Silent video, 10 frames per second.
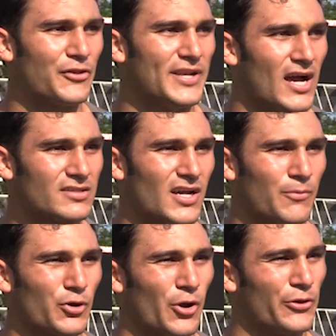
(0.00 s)
the downtime,
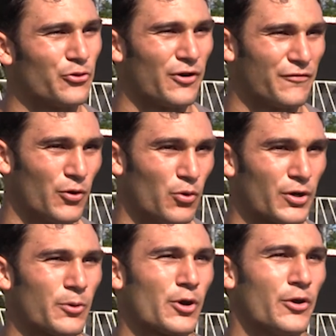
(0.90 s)
we're going through our
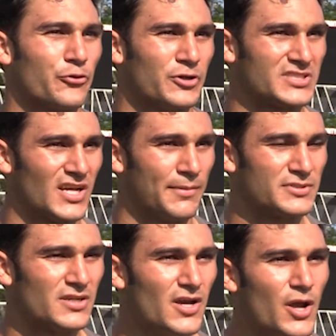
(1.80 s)
footwork, we're going through our
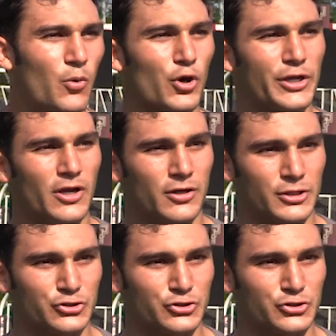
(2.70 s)
steps, working on our